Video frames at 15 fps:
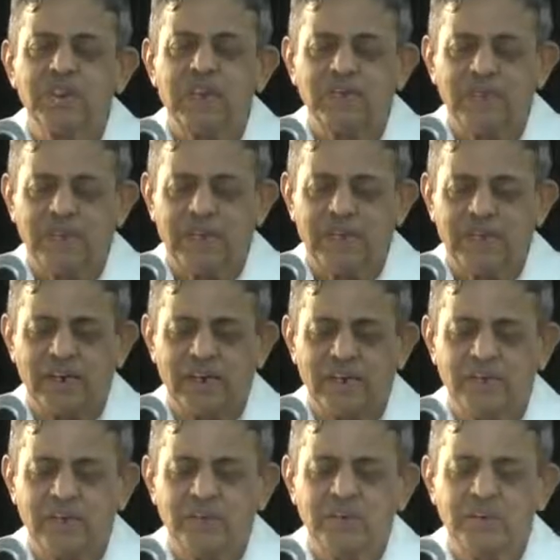And
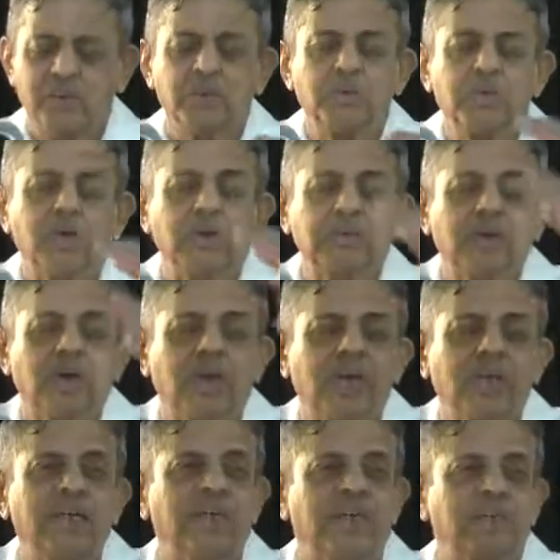then you reach to
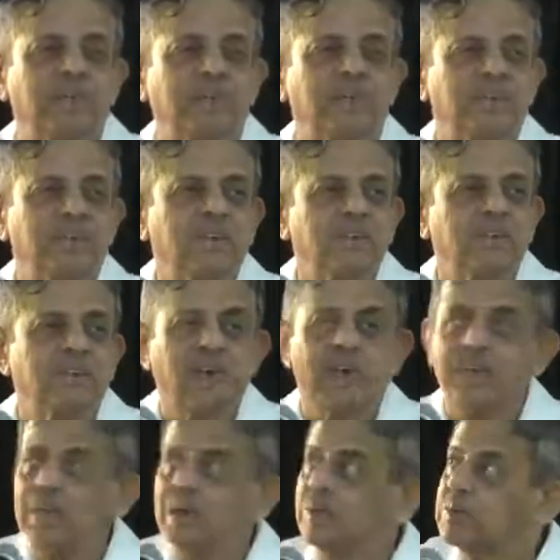higher levels
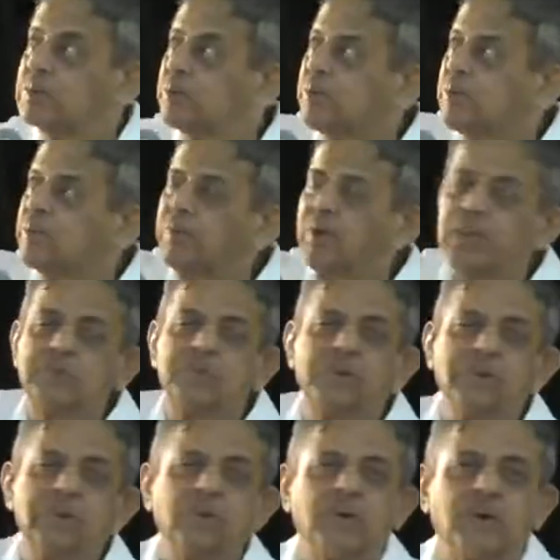of advanced
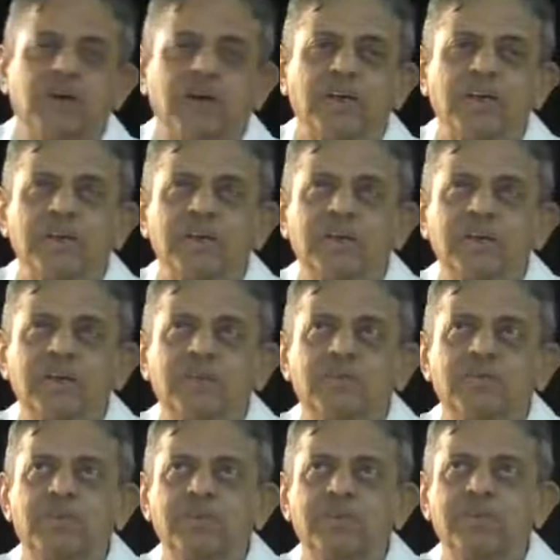Bhakti Yoga,
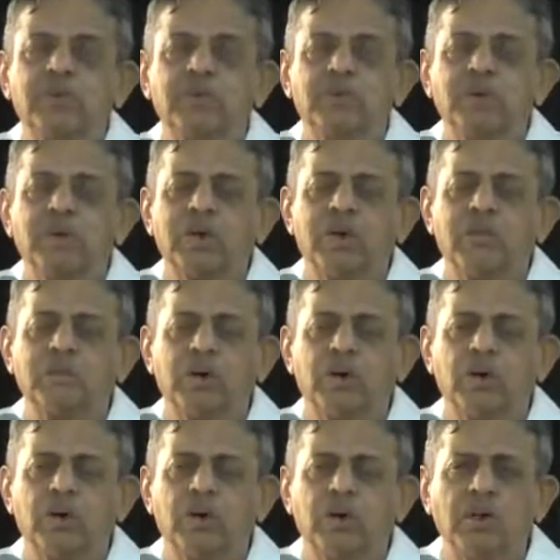in which you overcome
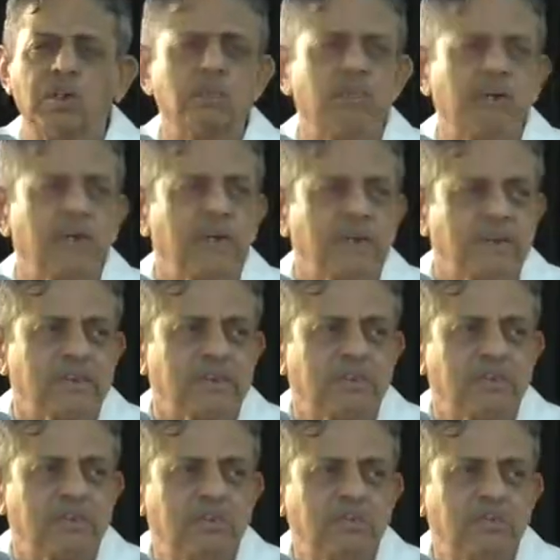all the
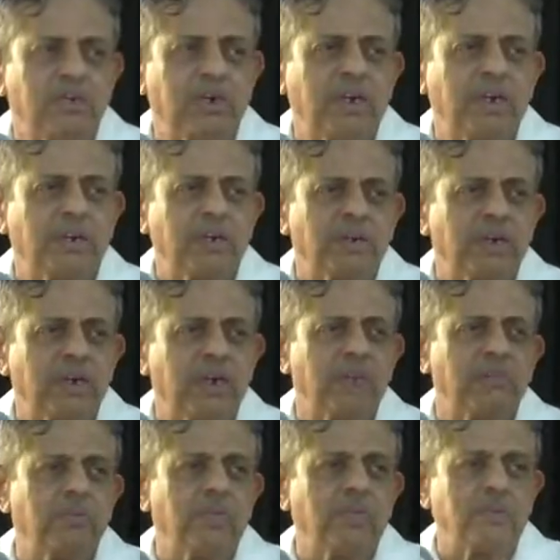bondages of the
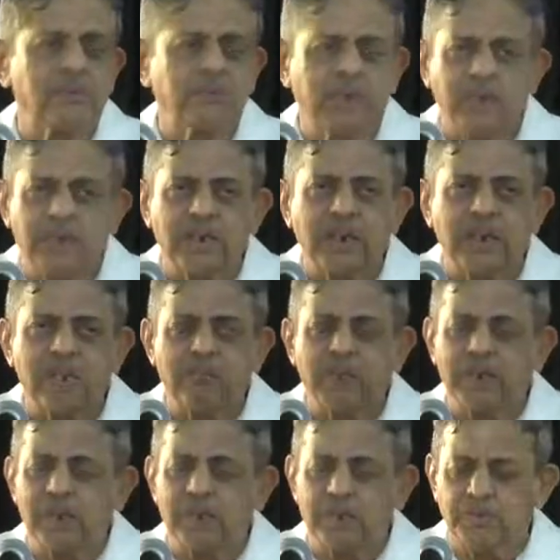mind, bondage of the intellect,
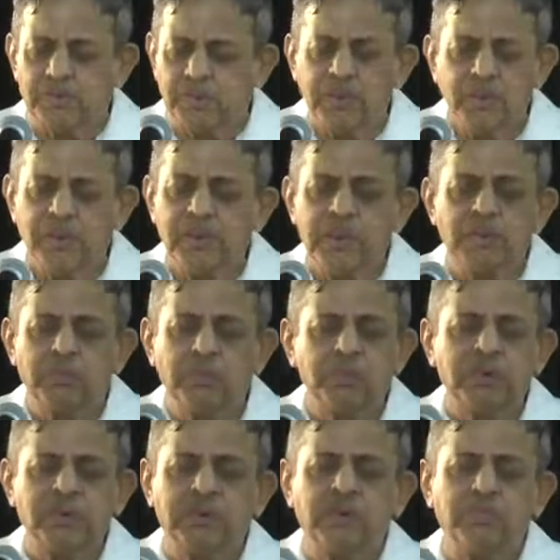bondage of the
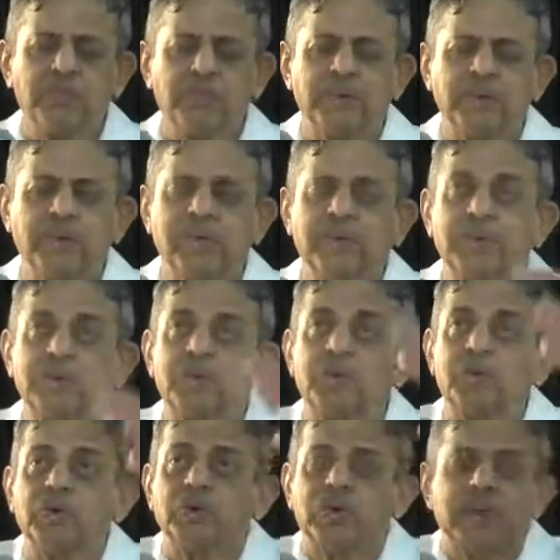emotions, everything, and you
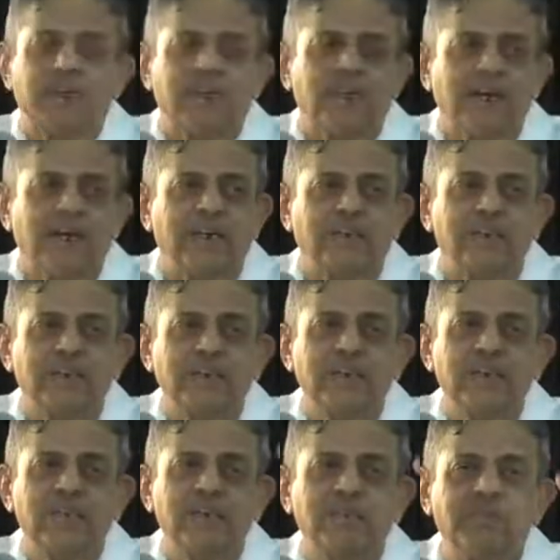go to greater heights,
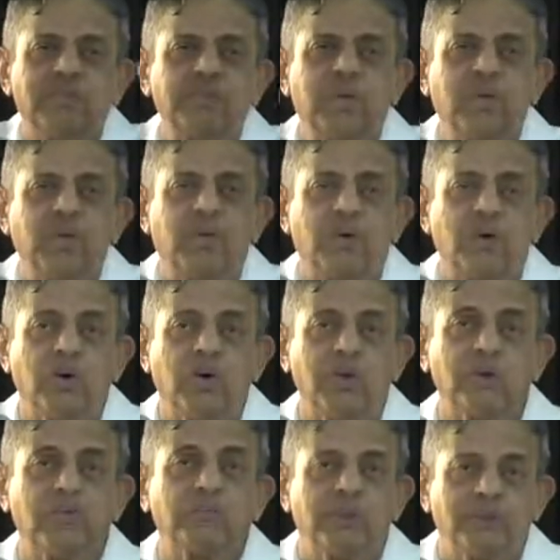in which you have
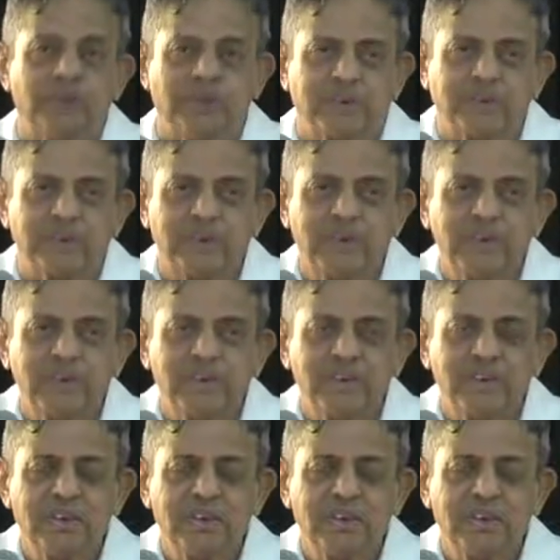all the powers.